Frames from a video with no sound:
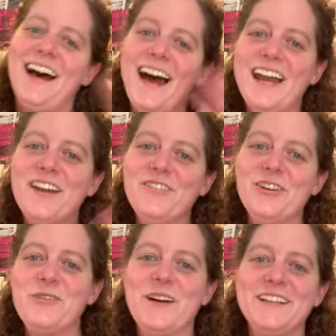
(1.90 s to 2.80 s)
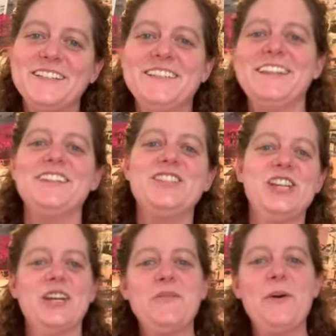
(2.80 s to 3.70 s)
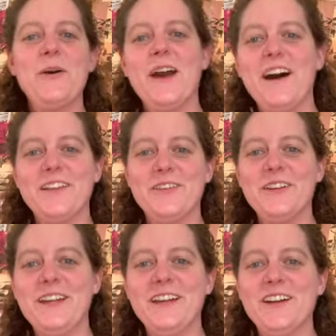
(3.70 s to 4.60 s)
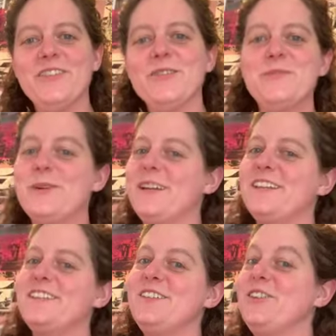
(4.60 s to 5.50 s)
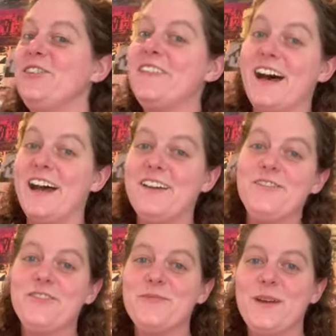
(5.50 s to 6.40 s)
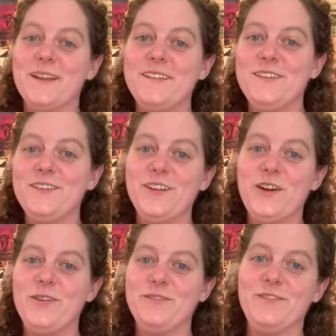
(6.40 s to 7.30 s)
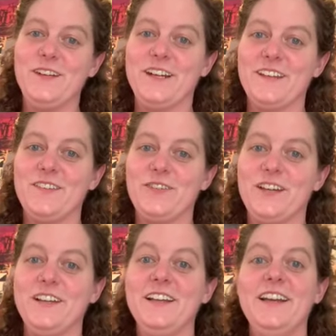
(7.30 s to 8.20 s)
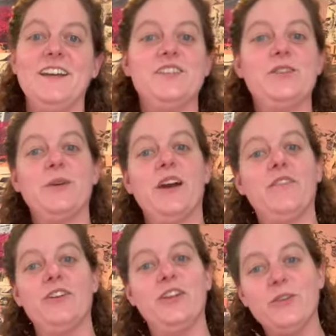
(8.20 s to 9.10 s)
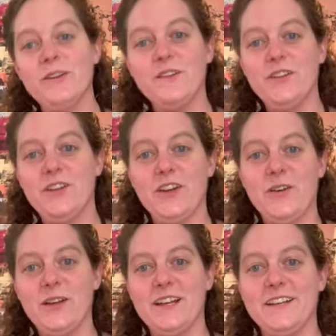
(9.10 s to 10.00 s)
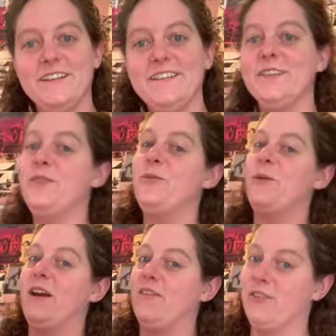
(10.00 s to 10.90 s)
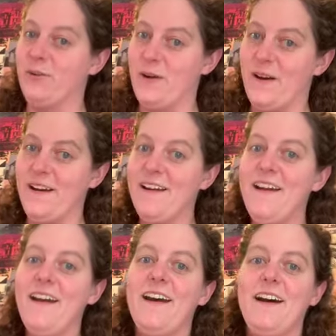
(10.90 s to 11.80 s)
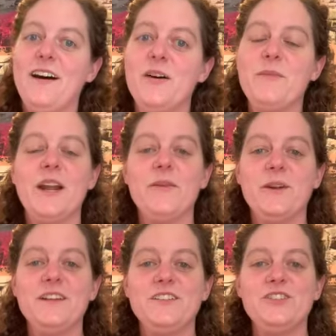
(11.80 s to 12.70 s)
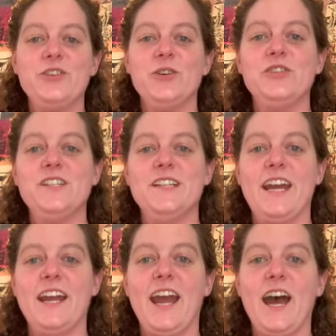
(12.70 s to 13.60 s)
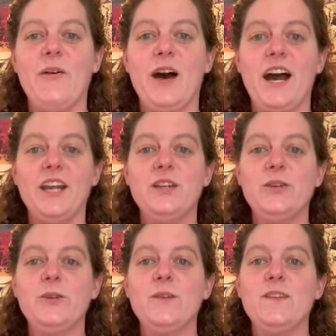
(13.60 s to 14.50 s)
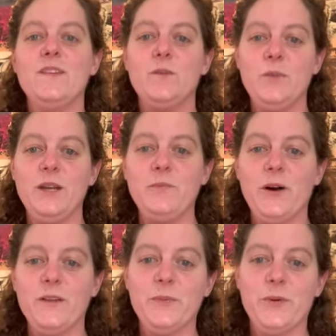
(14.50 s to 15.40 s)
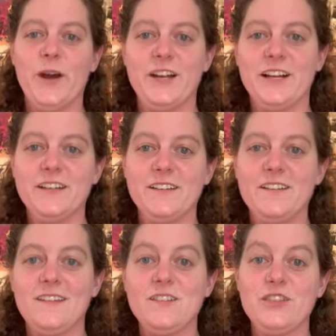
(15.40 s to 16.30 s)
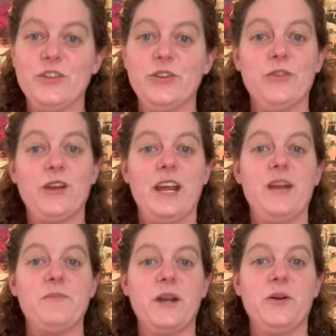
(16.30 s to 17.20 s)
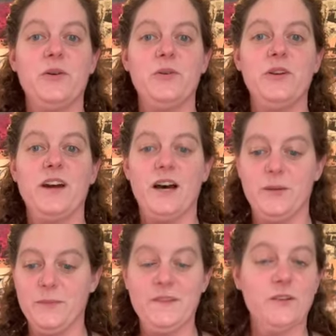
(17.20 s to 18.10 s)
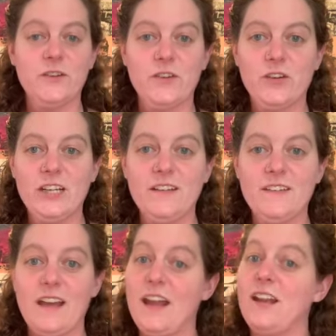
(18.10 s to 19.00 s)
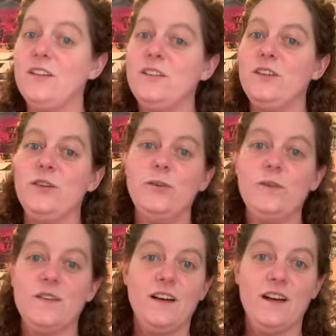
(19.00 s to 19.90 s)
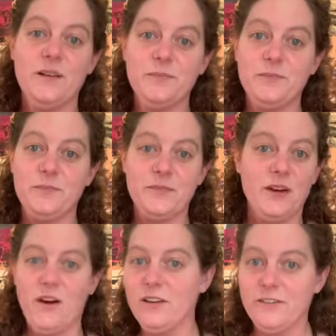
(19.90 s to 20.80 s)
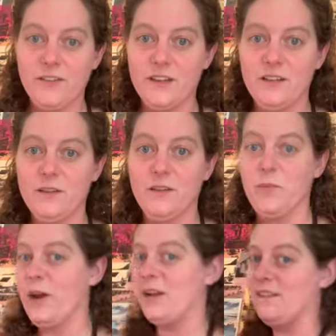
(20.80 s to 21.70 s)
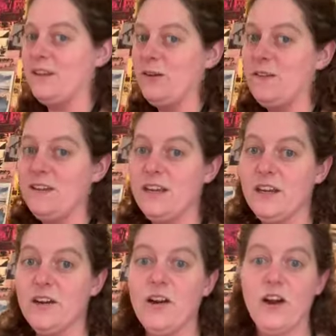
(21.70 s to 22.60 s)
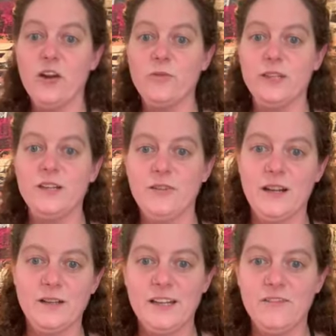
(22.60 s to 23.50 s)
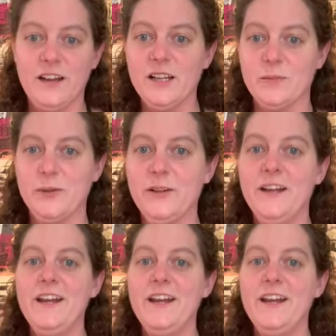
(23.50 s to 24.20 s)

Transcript: Hi everyone, Gillian Pokalo here, reporting to you live from my studio in Phoenixville to wherever your studio is, wherever you are. Um, and I wanted to show you today how I use Speedball's products to create my own um, silk screens. And I use um, all of the, the products that you see here are really readily available.